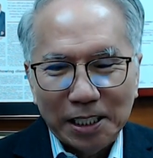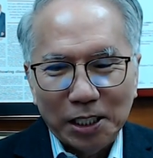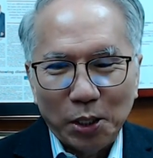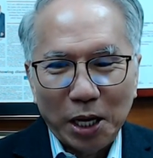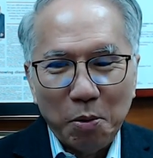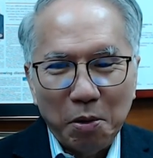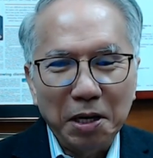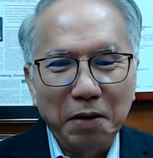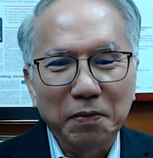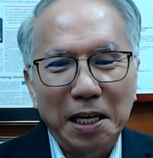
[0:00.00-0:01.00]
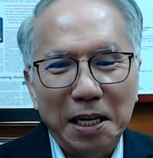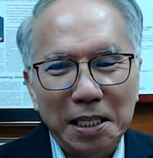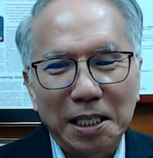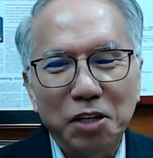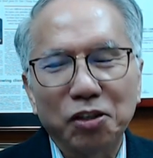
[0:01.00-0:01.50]
Okay, one of the
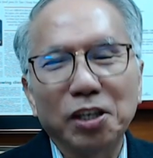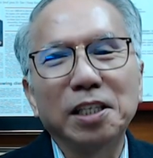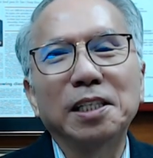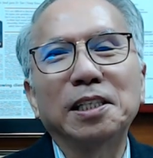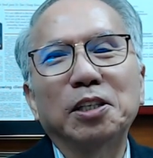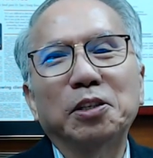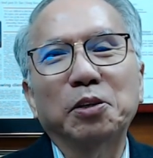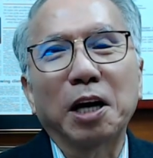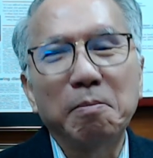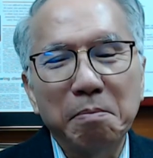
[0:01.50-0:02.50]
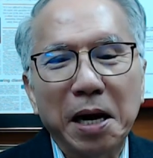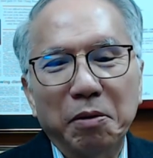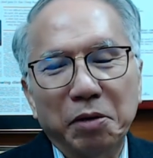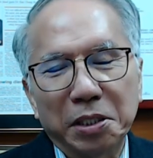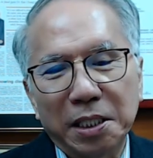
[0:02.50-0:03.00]
decisions to come back
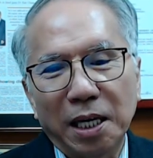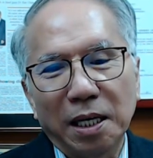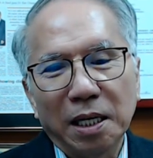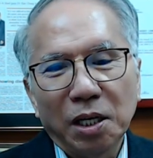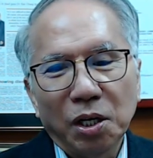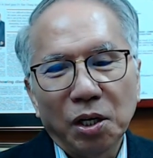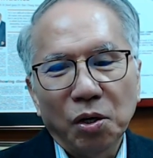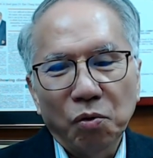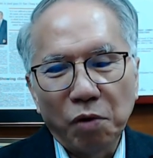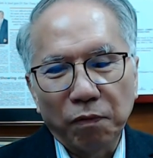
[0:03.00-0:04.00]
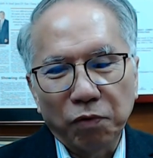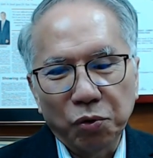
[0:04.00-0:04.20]
was that we have